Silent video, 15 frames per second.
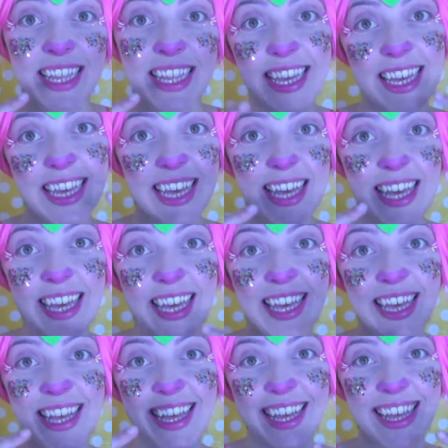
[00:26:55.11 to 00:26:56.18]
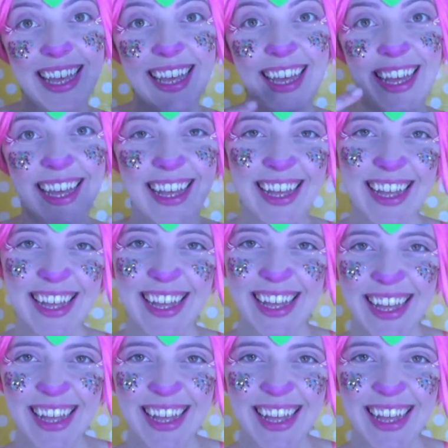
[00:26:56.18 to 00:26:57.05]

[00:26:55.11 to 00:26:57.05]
[no speech]